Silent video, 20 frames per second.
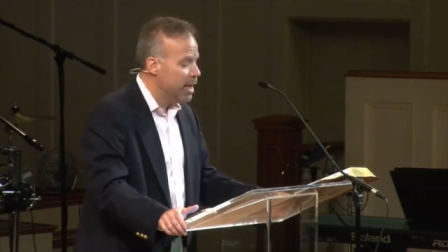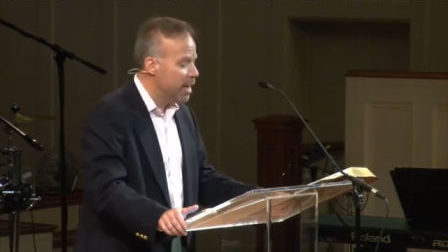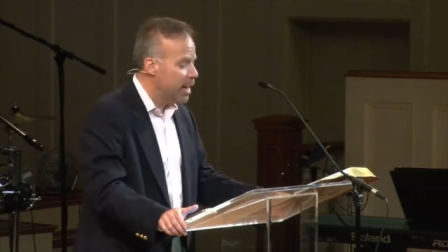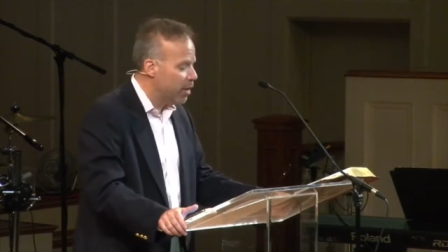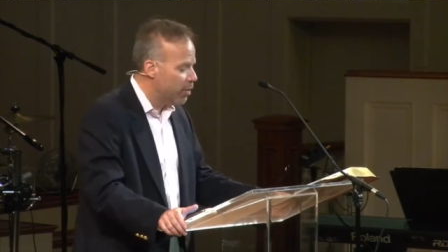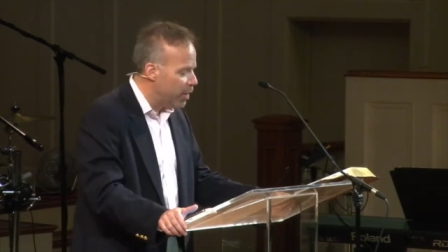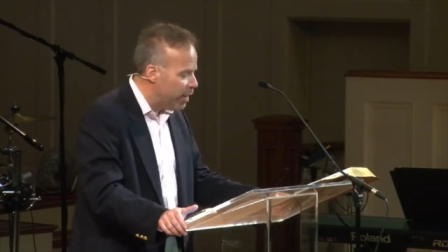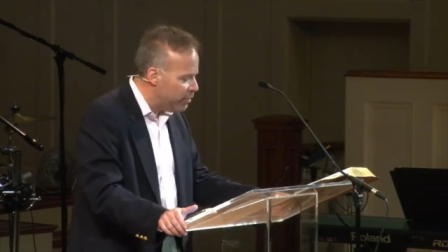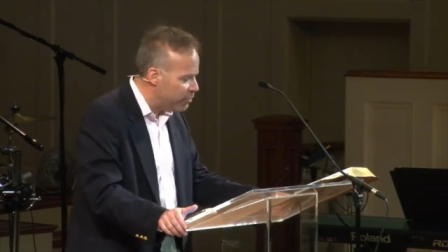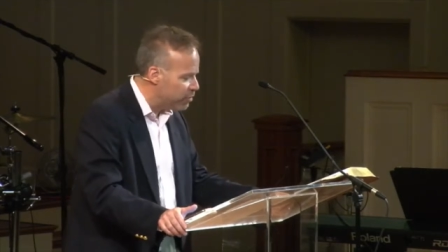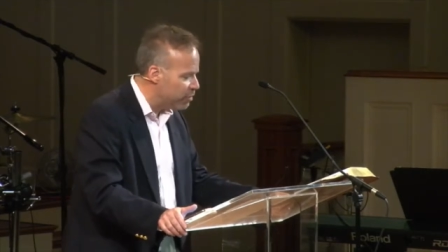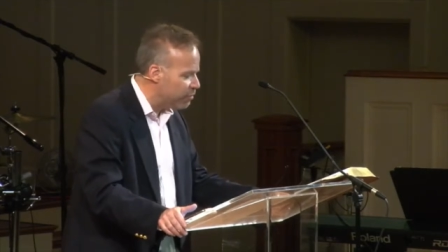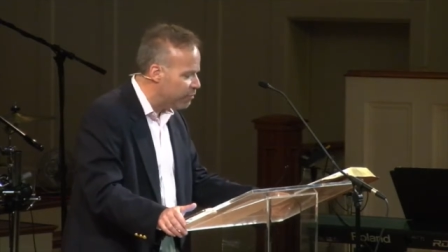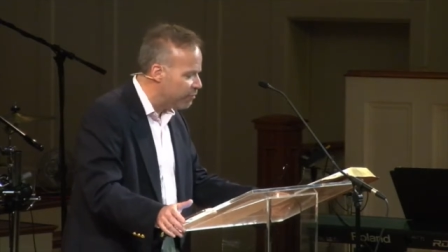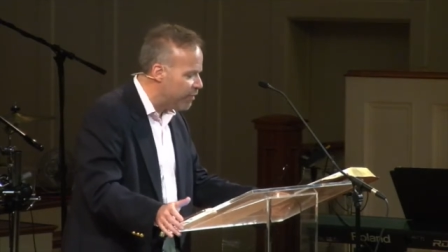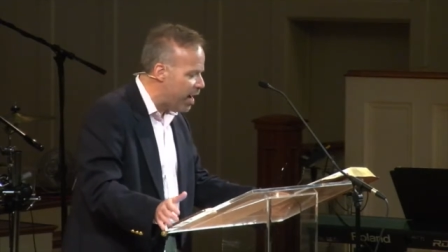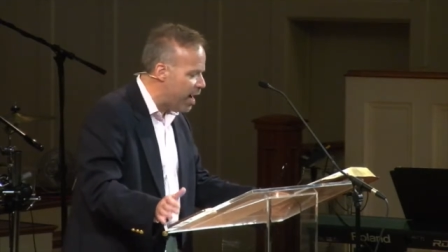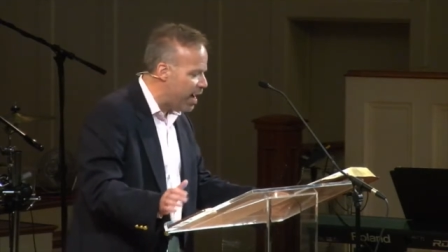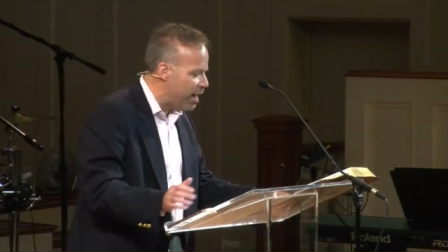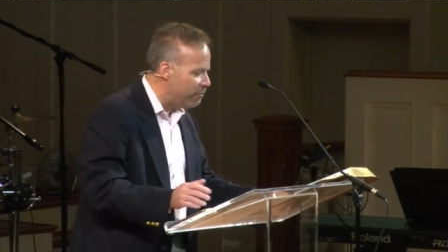Galatians
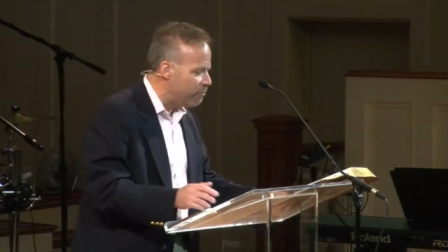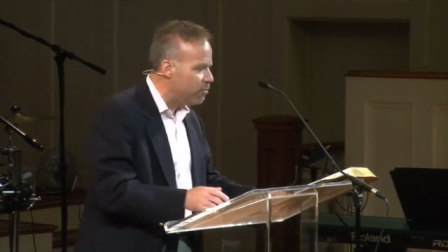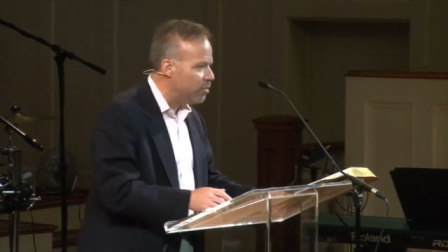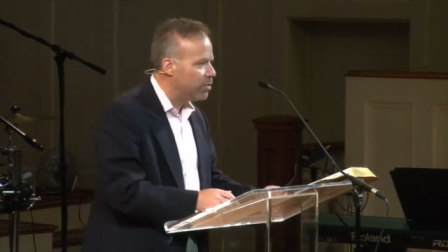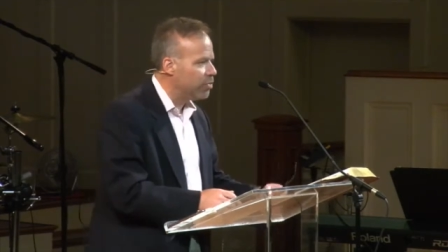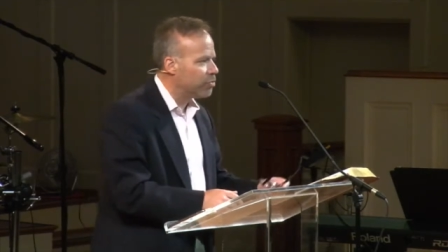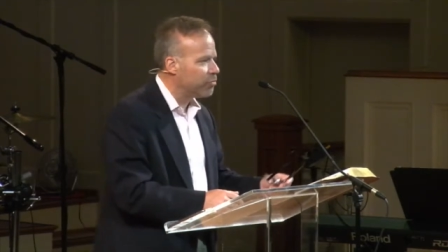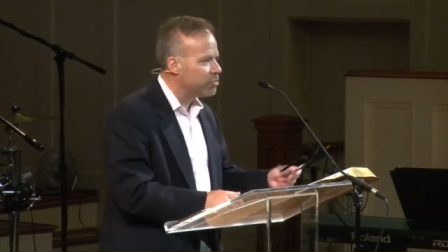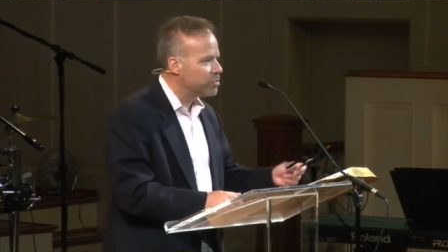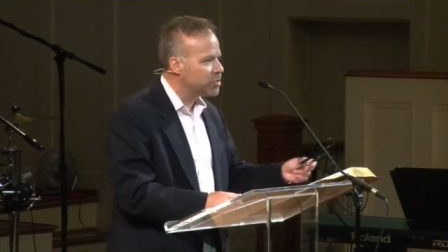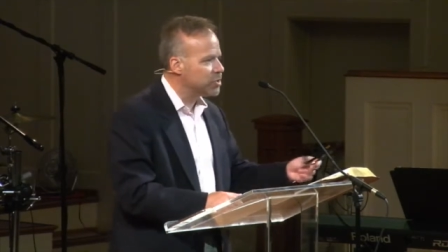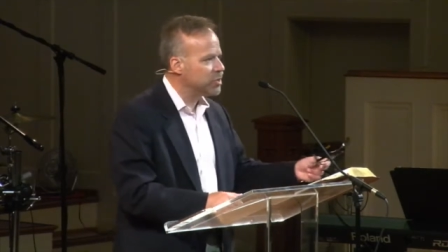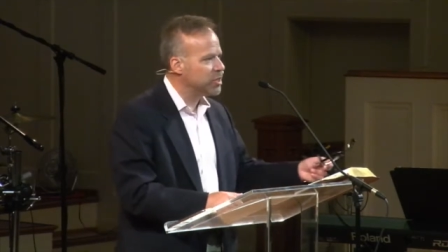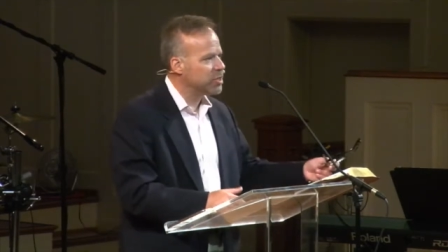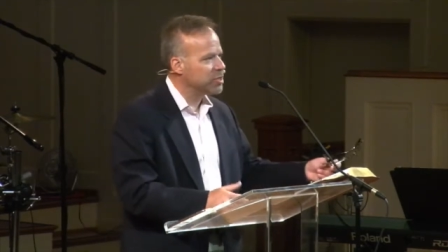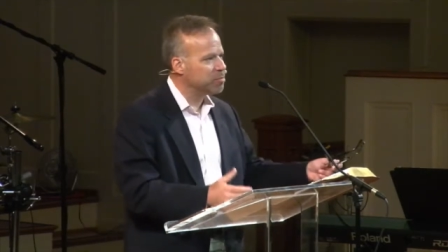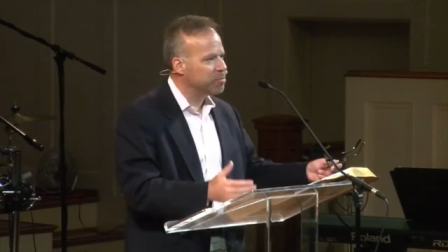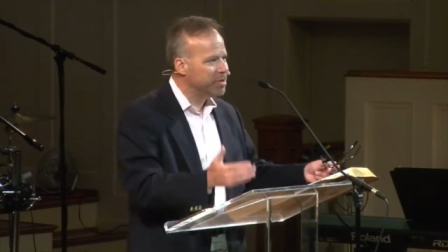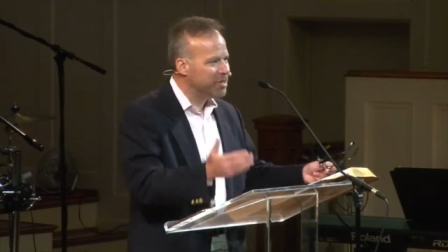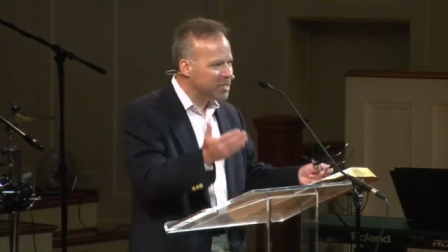5 1 through
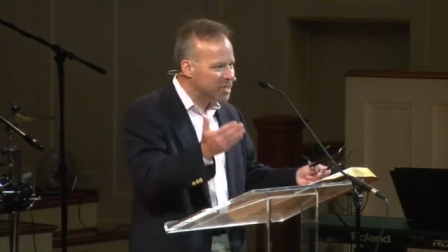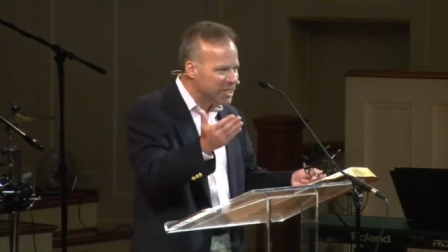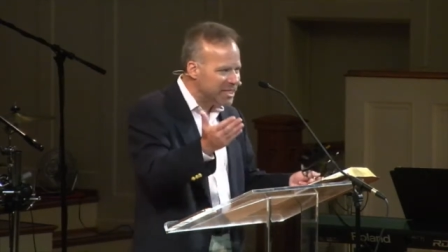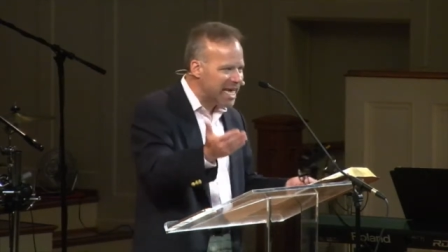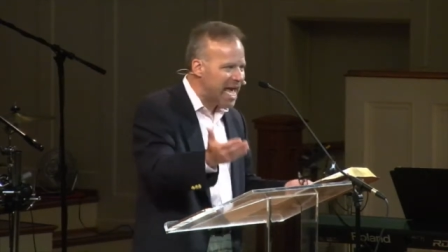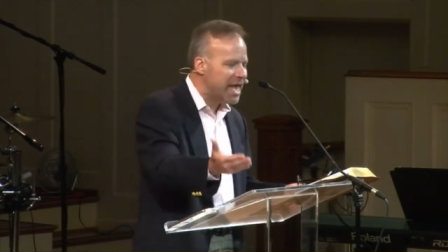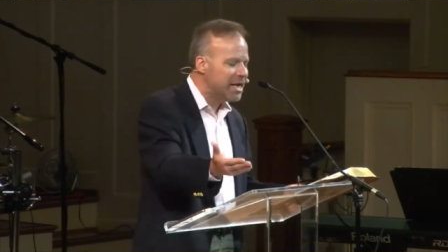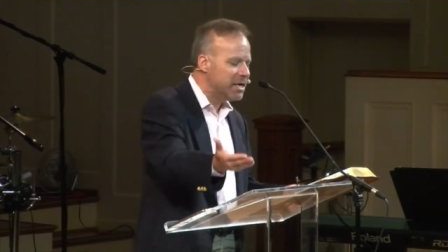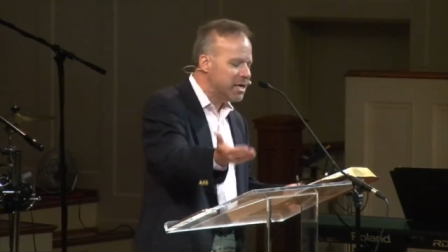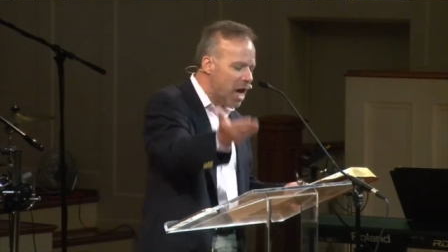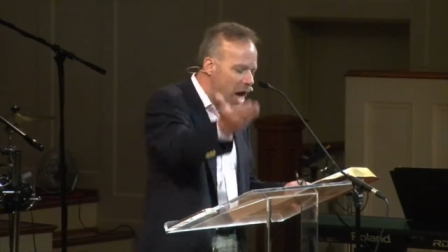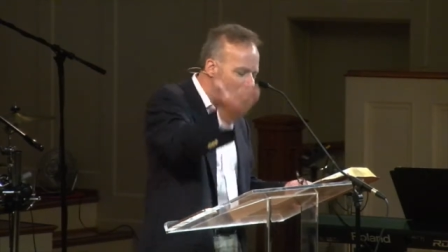6. Please stand in